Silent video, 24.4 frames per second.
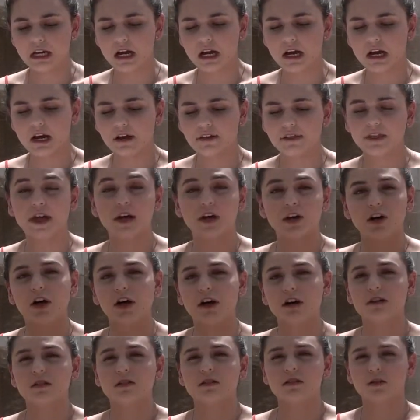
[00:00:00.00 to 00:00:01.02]
that
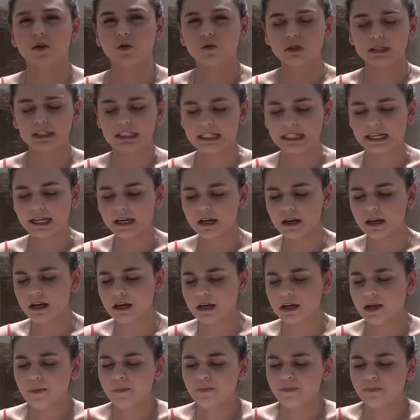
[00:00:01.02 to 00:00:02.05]
cause OCD,
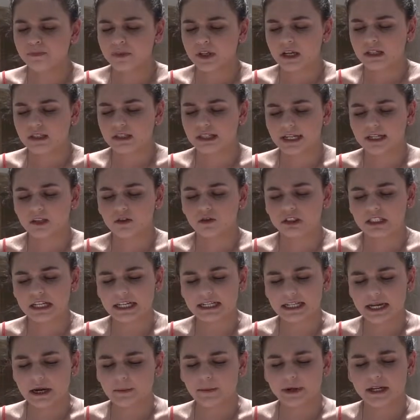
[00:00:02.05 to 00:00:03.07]

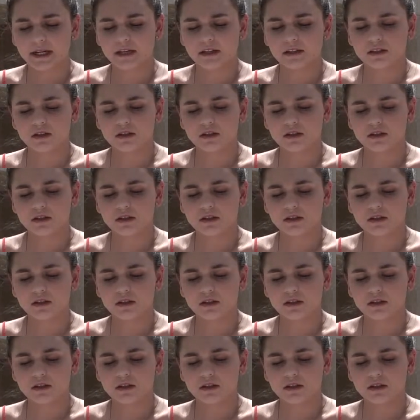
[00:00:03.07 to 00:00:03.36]
psychodynamic.